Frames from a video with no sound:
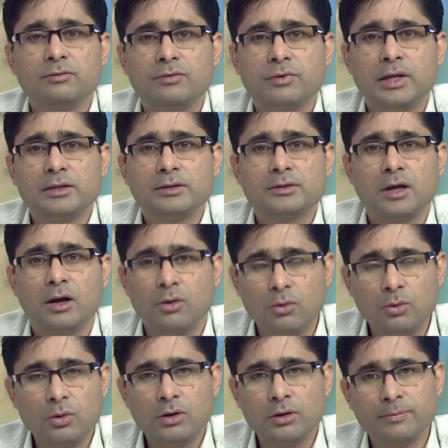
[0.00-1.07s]
influenced the
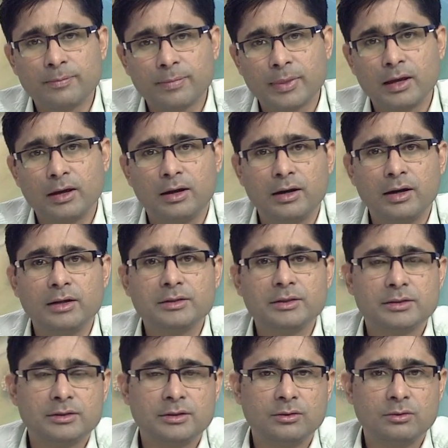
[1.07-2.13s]
whole uh,
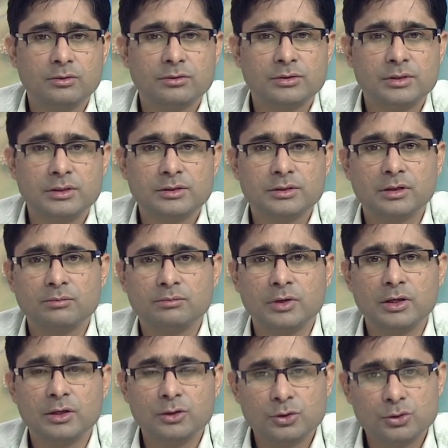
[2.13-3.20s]
religious, you know, system,
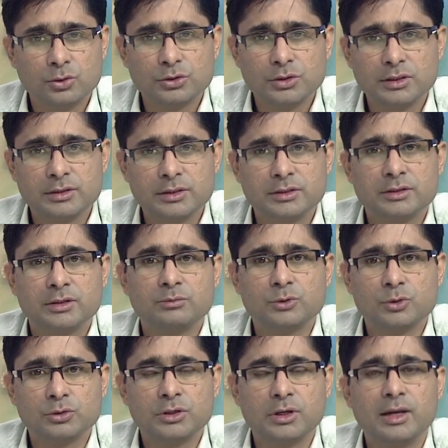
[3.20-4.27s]
social system,
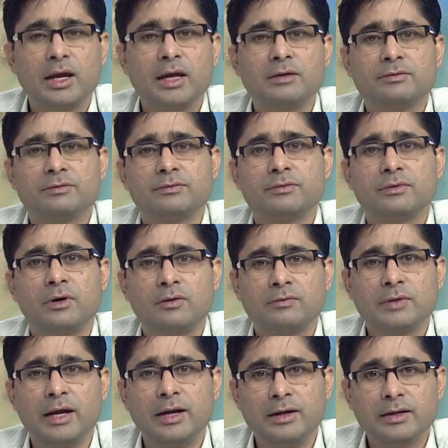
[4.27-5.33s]
social life
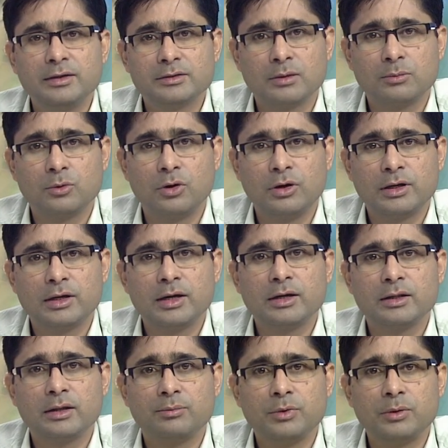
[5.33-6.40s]
of the Indian
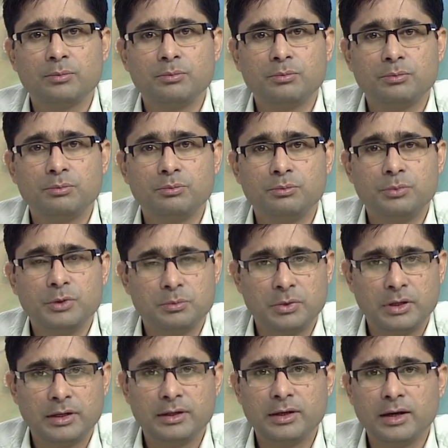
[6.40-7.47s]
subcontinent, the pe
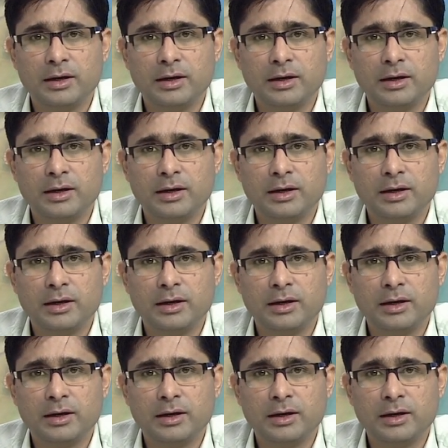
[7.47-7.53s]
people in